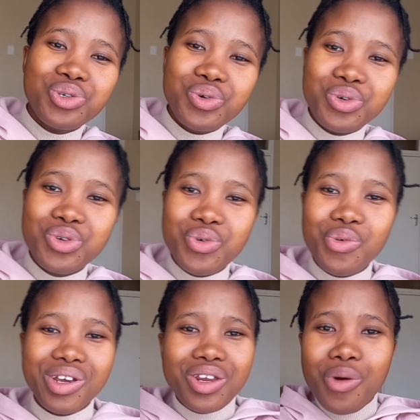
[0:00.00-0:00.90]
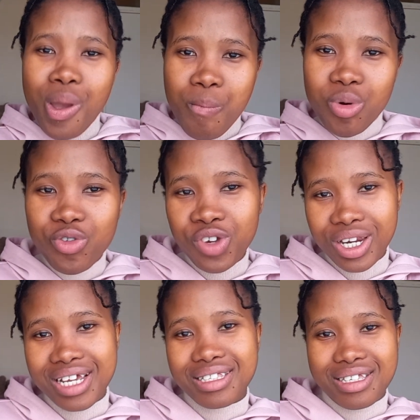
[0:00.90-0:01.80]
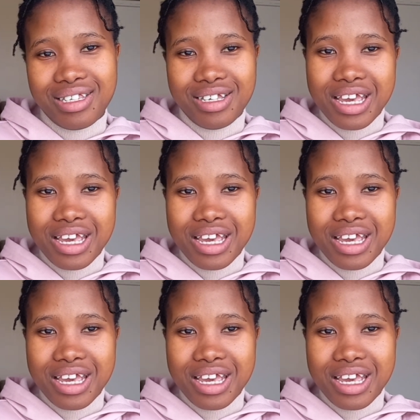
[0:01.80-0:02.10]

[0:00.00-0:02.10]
to improve your density,